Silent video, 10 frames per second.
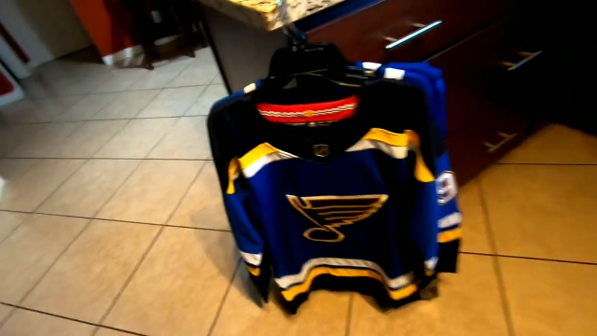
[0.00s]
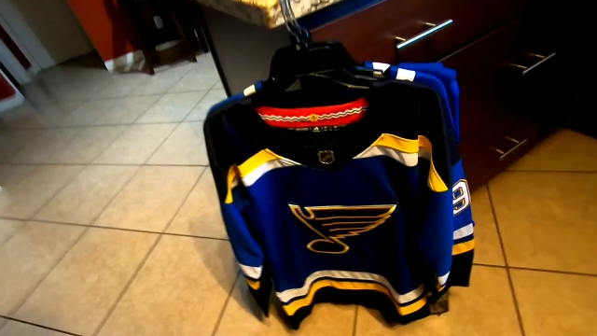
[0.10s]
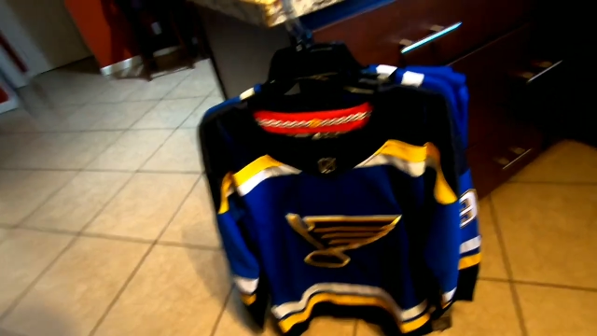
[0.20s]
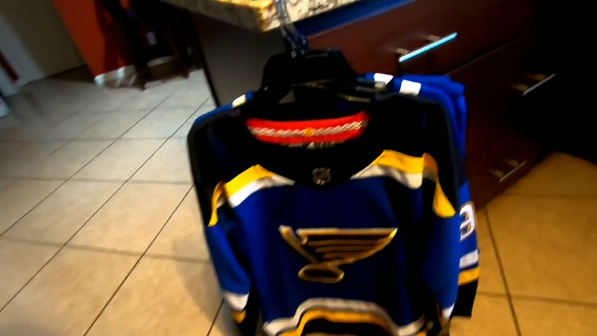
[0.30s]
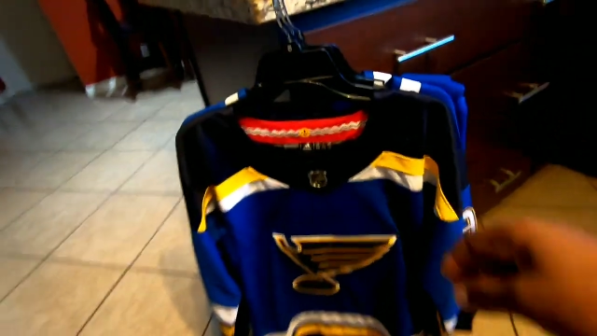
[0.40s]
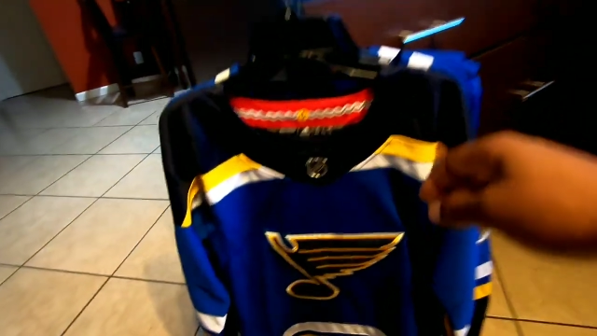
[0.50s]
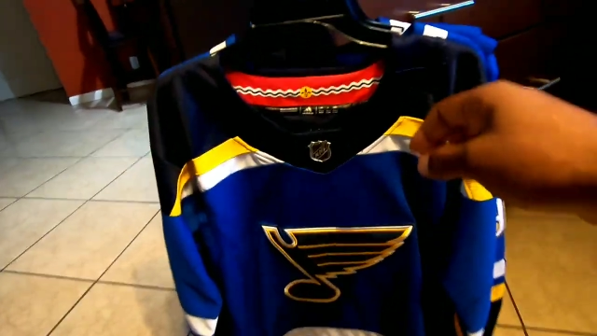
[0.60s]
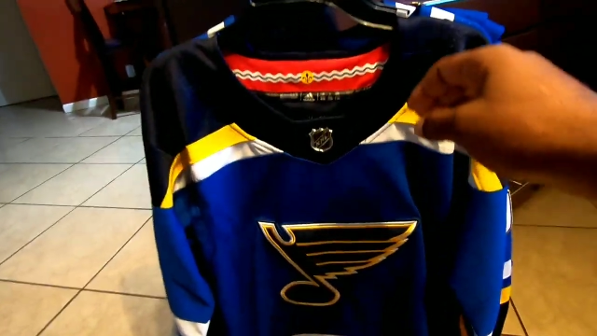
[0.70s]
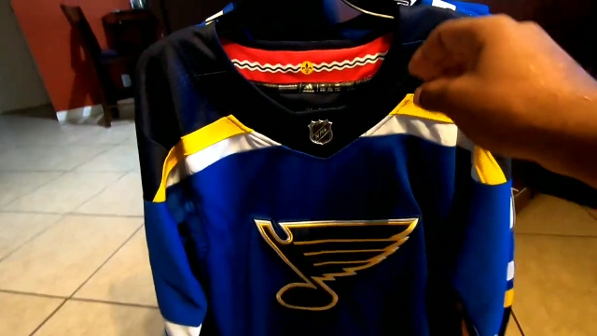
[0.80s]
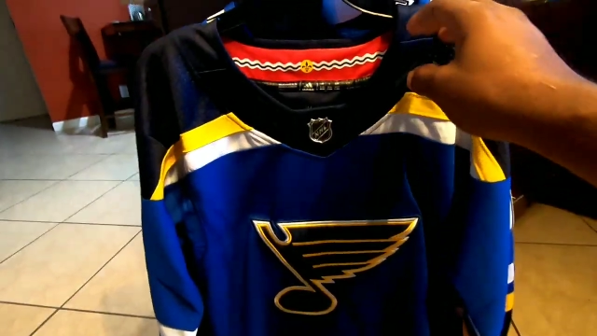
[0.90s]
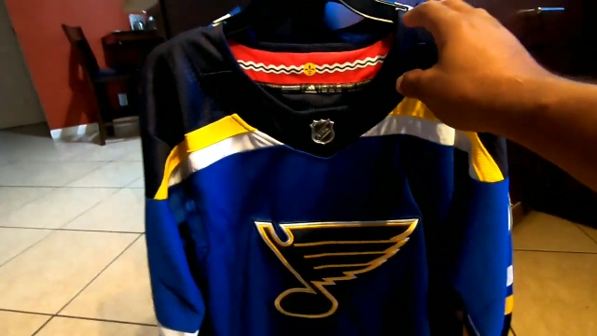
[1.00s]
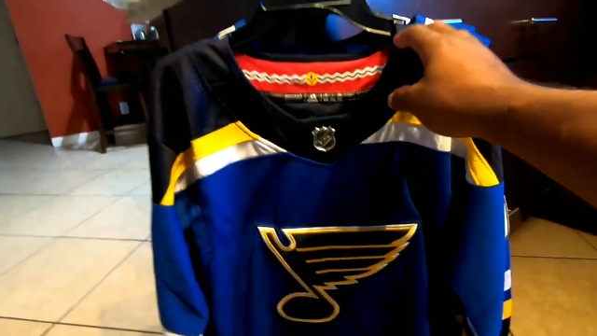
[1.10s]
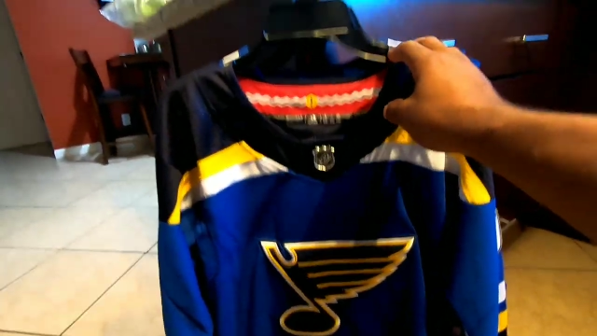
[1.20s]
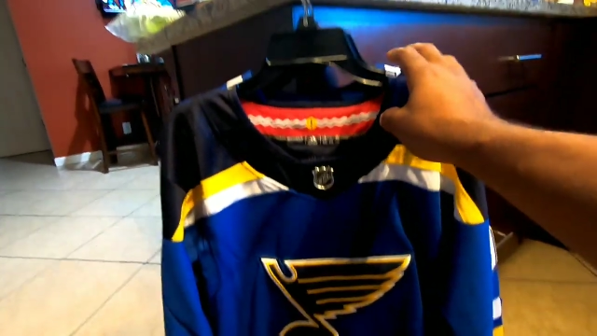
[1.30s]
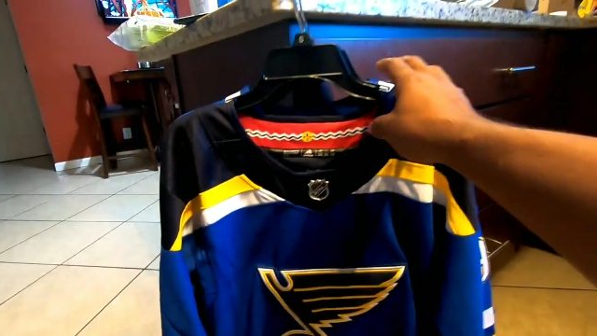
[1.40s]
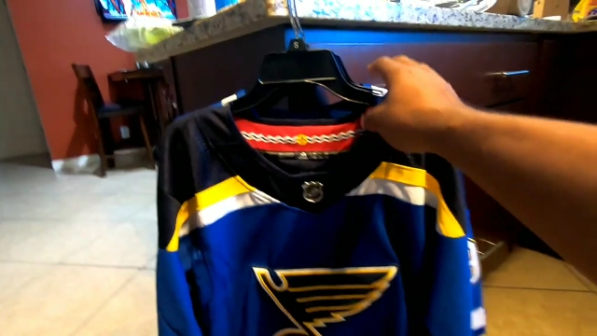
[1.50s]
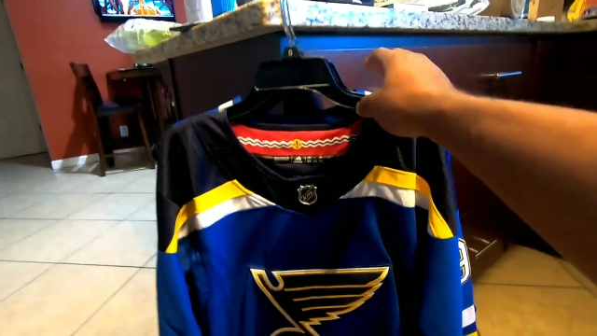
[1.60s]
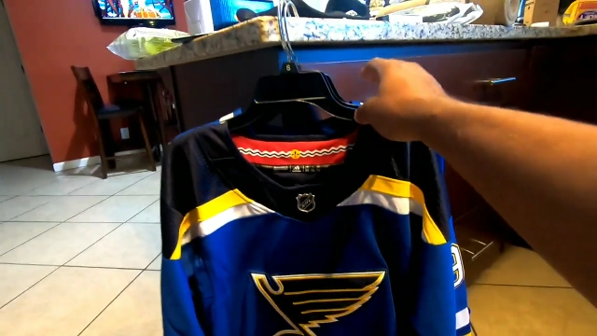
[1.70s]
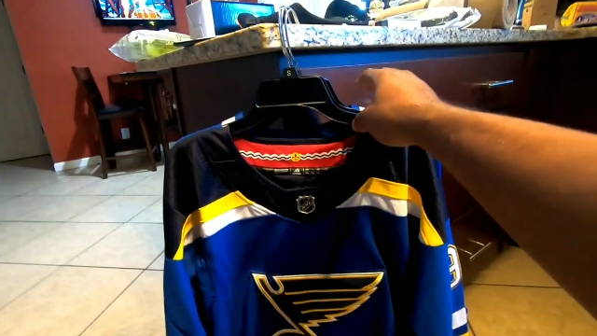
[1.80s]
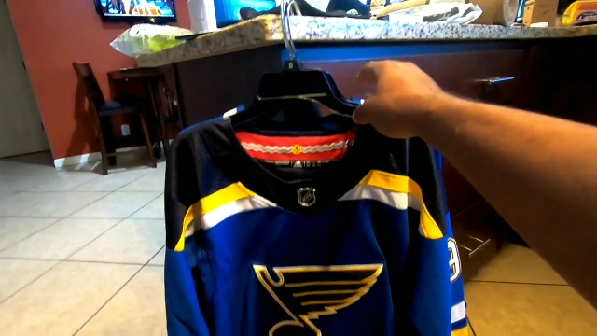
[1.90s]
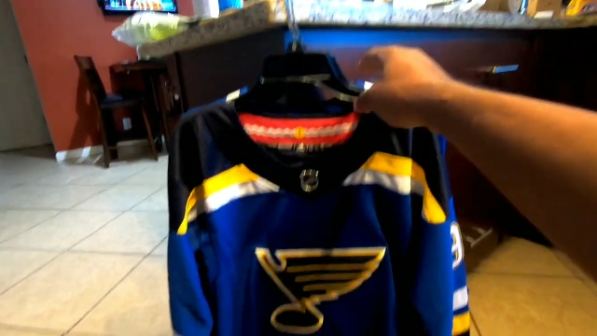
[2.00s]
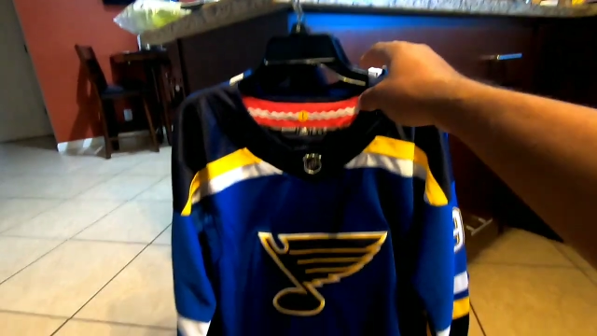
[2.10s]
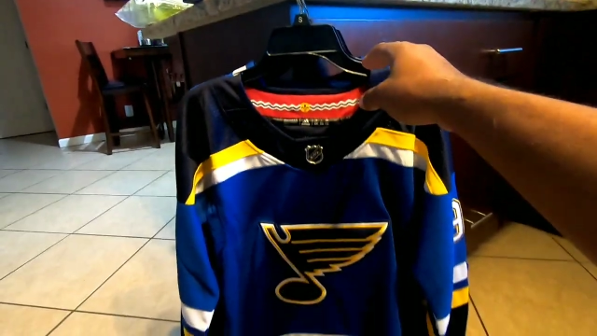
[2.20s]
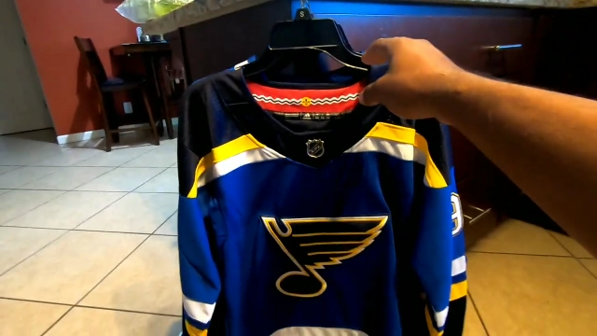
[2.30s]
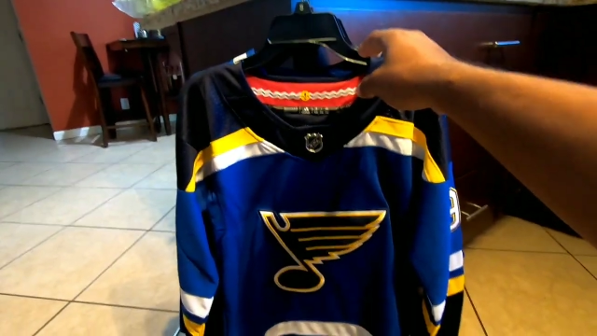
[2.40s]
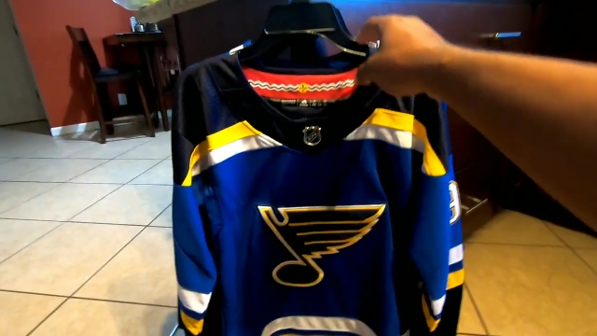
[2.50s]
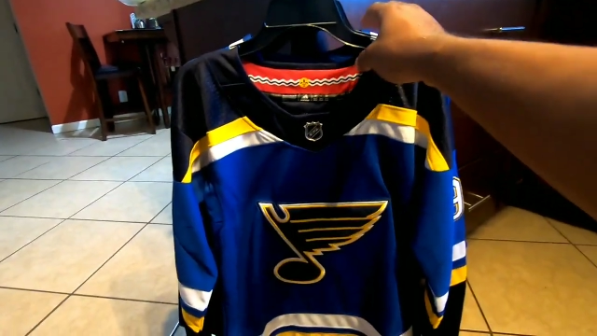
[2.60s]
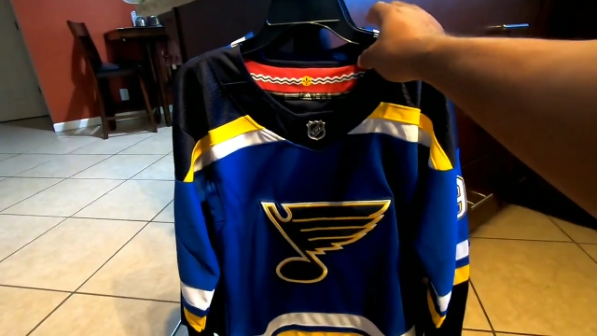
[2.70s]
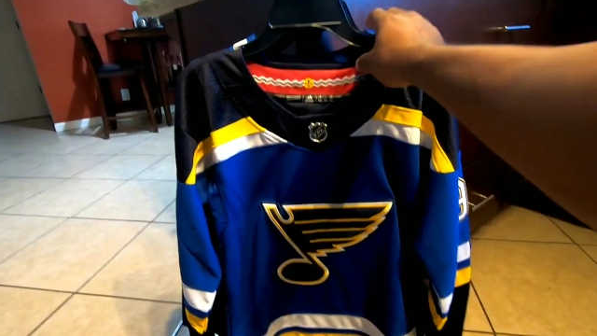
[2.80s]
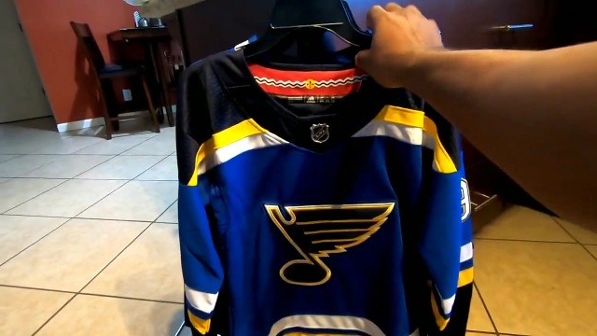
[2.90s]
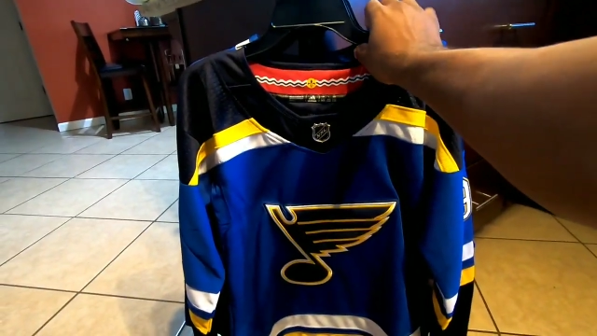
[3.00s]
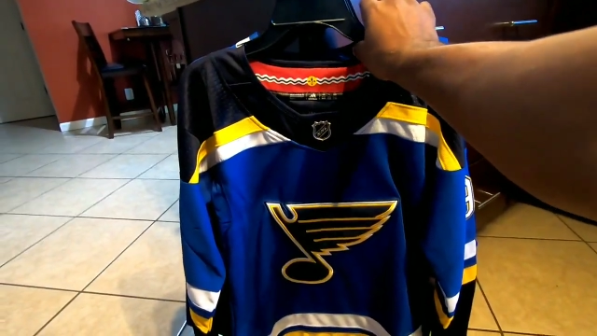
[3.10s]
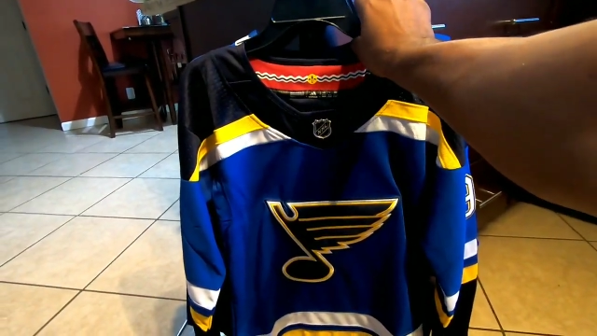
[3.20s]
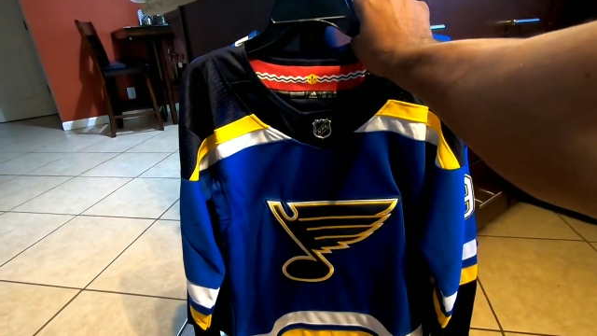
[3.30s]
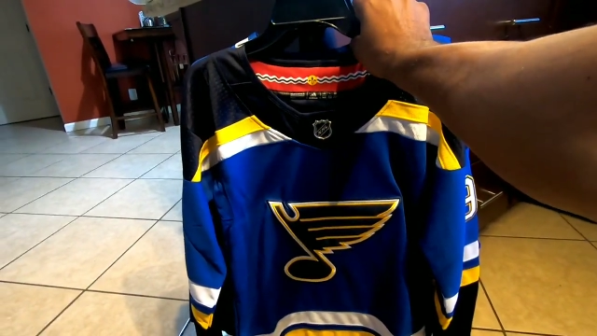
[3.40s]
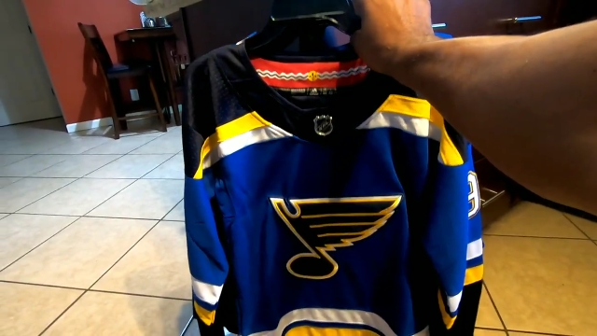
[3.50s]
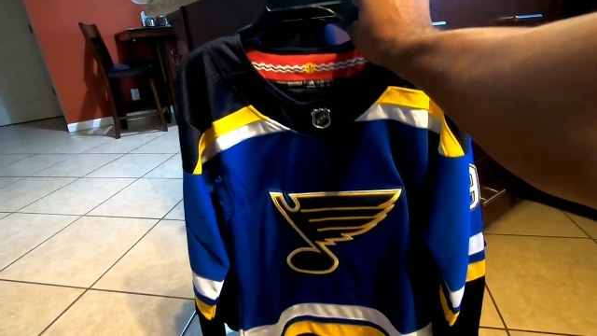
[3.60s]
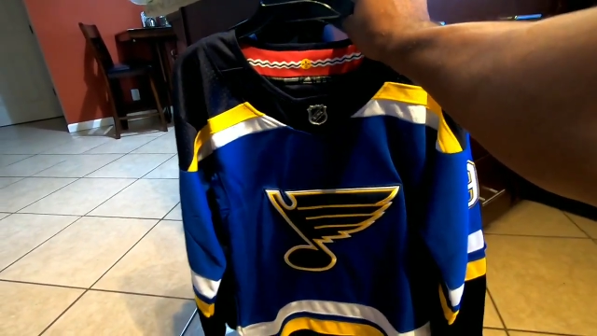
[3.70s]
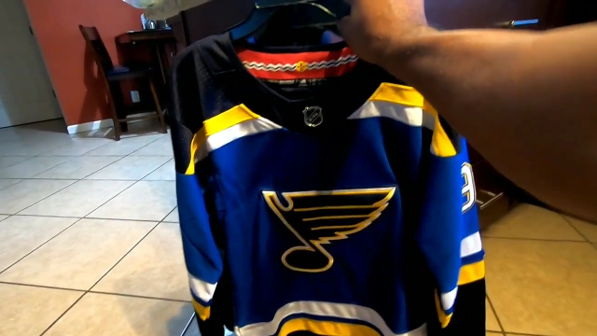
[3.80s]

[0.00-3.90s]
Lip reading: (no speaker visible)